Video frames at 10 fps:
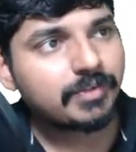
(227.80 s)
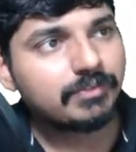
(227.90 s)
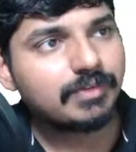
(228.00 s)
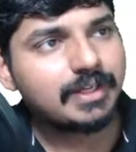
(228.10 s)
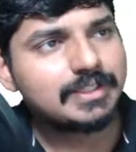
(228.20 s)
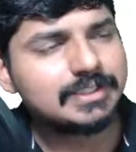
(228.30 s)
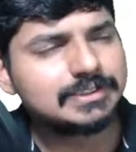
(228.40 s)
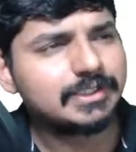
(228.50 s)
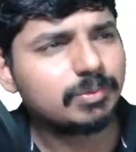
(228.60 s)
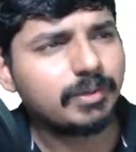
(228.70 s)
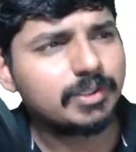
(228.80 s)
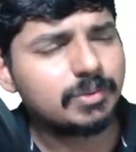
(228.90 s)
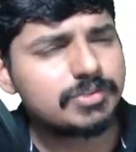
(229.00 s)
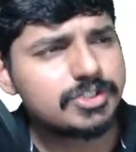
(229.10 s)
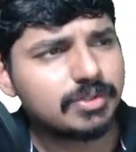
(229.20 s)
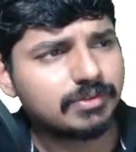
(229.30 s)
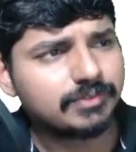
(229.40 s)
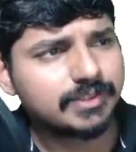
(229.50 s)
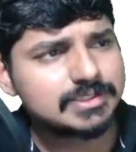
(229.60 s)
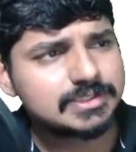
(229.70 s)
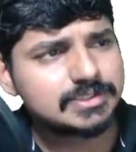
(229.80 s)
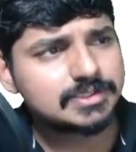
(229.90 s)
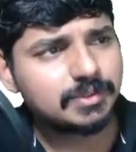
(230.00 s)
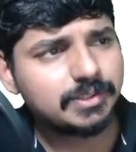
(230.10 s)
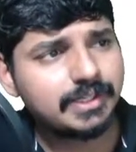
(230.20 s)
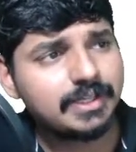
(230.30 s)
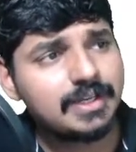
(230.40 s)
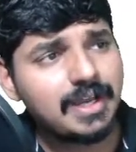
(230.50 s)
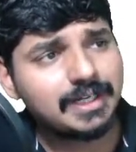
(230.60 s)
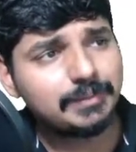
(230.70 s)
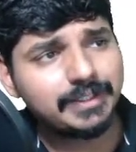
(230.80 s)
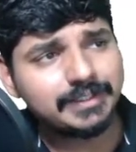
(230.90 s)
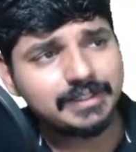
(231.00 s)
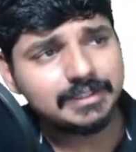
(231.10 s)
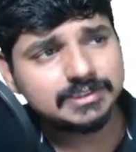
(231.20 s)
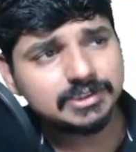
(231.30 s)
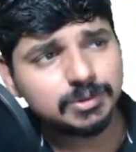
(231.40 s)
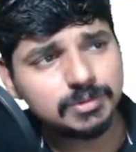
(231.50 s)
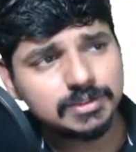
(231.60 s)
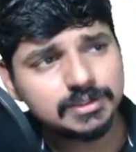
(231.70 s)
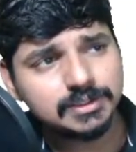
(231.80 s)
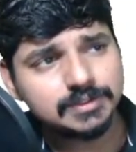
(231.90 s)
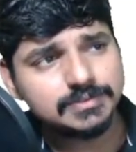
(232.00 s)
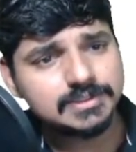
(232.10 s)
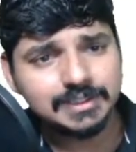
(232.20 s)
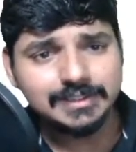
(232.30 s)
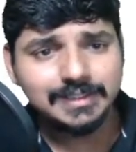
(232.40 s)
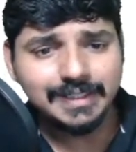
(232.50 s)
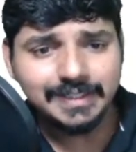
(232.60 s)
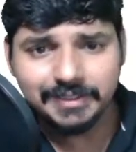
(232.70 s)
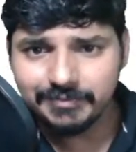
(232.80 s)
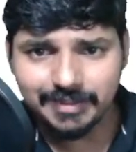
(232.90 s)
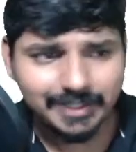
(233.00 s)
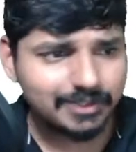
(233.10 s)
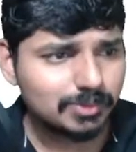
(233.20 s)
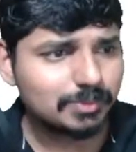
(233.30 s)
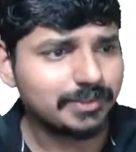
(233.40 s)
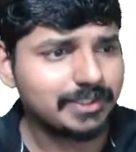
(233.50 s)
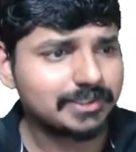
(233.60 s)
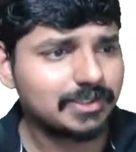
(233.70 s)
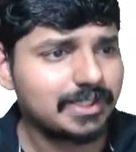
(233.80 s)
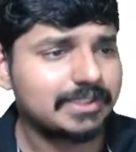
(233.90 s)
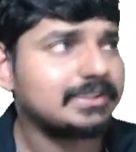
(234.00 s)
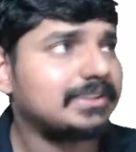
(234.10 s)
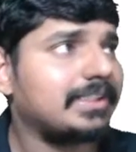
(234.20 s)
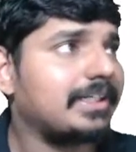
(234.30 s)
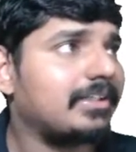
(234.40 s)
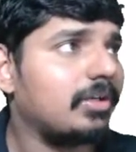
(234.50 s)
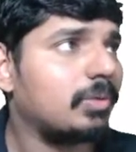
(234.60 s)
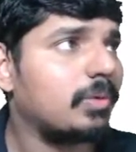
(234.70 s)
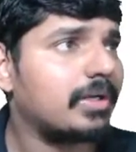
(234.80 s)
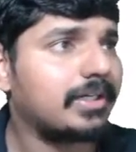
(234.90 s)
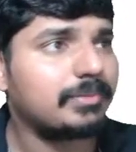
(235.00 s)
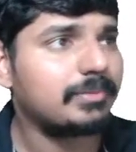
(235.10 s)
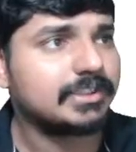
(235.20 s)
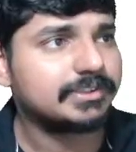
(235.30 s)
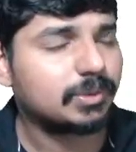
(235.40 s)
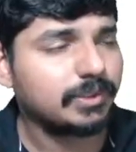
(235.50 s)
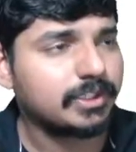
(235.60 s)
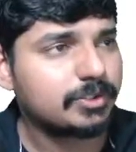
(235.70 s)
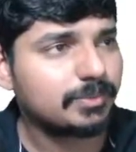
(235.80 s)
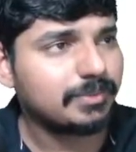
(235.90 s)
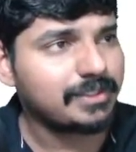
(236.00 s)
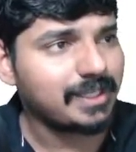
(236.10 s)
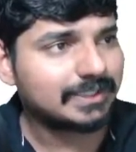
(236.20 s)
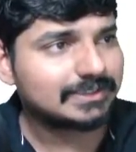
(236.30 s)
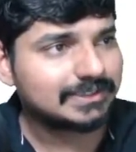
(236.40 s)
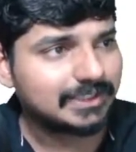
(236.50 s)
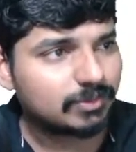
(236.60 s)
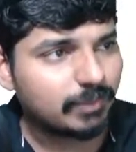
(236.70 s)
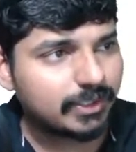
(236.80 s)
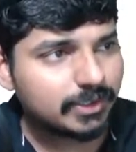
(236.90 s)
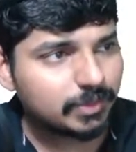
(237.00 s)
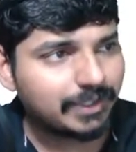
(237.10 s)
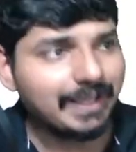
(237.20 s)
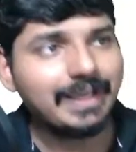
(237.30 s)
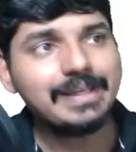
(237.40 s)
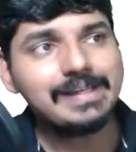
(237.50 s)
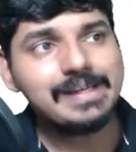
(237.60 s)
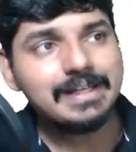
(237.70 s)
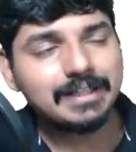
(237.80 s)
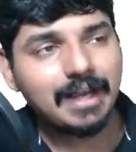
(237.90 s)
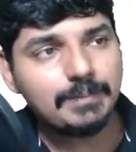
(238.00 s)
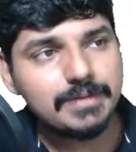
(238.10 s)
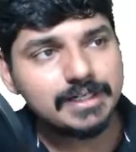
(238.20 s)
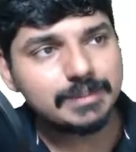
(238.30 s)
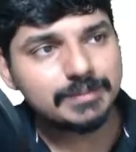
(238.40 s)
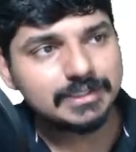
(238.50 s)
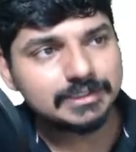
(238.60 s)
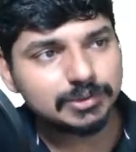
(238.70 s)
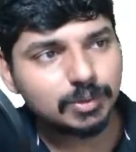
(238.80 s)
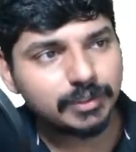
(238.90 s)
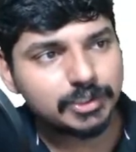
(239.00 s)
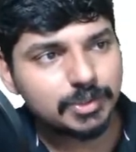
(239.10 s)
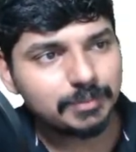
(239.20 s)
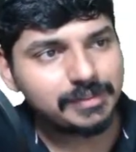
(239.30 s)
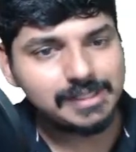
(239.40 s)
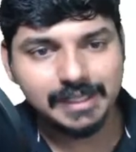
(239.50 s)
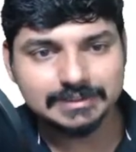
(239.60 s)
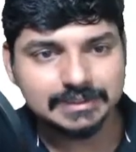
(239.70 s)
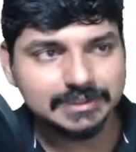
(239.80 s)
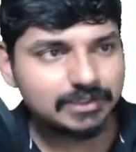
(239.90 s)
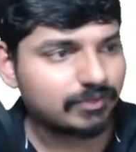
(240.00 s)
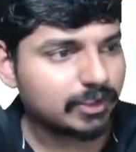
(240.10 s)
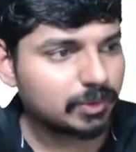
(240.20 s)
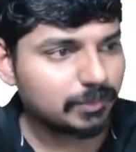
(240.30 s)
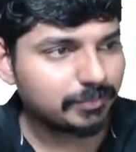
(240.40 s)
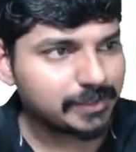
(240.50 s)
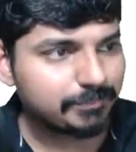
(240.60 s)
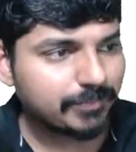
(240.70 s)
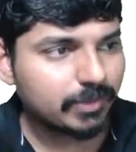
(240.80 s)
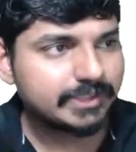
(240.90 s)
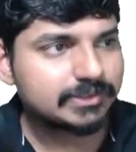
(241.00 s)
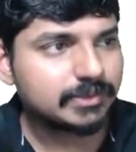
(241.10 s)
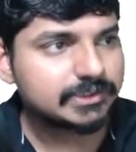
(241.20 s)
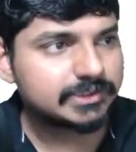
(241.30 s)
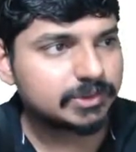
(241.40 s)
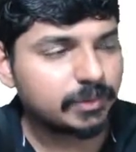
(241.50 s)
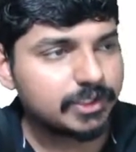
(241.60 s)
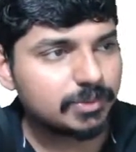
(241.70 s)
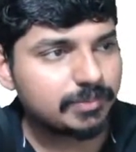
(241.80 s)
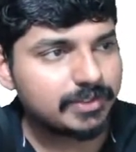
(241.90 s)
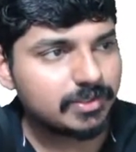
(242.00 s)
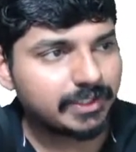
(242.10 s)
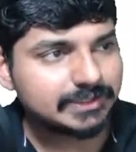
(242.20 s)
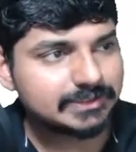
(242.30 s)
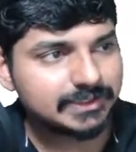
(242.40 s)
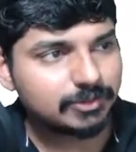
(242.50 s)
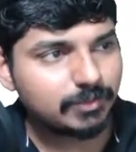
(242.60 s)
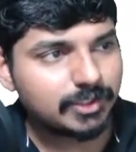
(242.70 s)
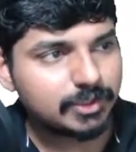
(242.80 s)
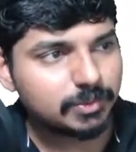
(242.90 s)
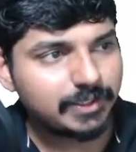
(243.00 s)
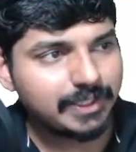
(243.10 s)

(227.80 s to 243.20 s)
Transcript: y is equal to g of x. Okay, and I'm taking these two curves in the interval a to b. So let us say the lower limit is going to be x is equal to a, the upper limit is going to be x is equal to b. Okay, so this is going to be your x is equal to